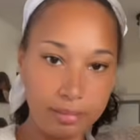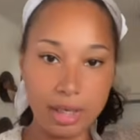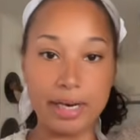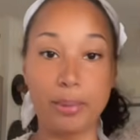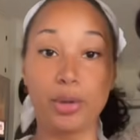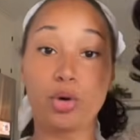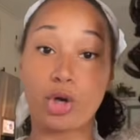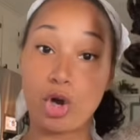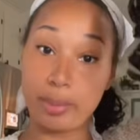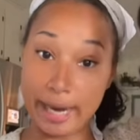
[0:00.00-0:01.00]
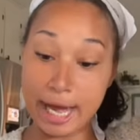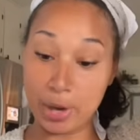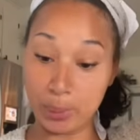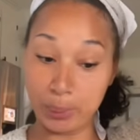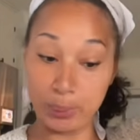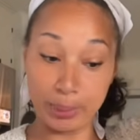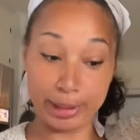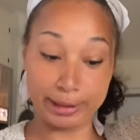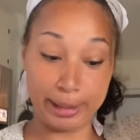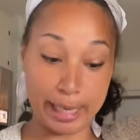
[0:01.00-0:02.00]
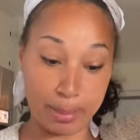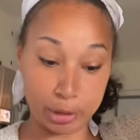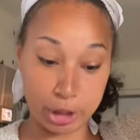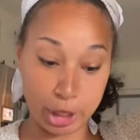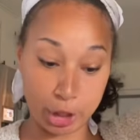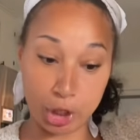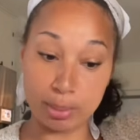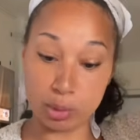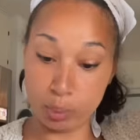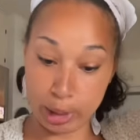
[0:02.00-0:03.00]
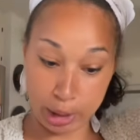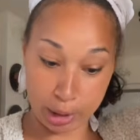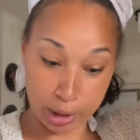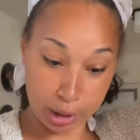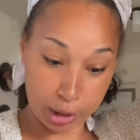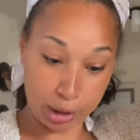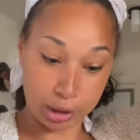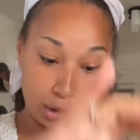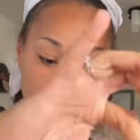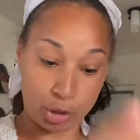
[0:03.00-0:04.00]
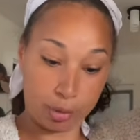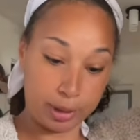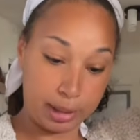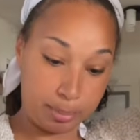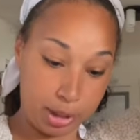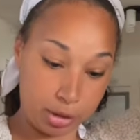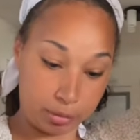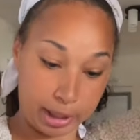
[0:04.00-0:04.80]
Now we're gonna comb it out and see how much hair comes with it. Because there's already a piece right